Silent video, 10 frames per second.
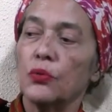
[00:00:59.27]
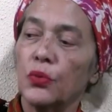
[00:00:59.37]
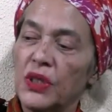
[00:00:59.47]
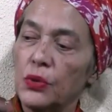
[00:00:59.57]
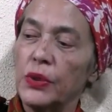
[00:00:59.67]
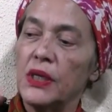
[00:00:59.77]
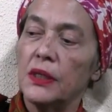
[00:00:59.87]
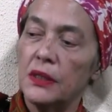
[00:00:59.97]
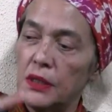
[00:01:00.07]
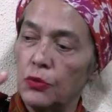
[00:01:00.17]

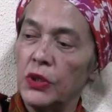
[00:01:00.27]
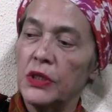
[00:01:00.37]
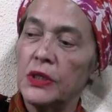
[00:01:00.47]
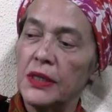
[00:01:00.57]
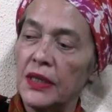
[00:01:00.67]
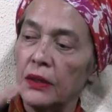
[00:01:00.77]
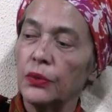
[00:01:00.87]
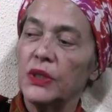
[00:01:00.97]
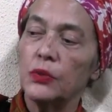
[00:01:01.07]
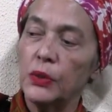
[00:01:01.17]
retweeted and
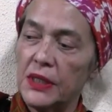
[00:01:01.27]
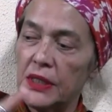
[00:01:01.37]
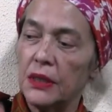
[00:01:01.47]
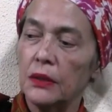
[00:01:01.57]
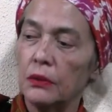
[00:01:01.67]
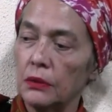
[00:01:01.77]
retweeted,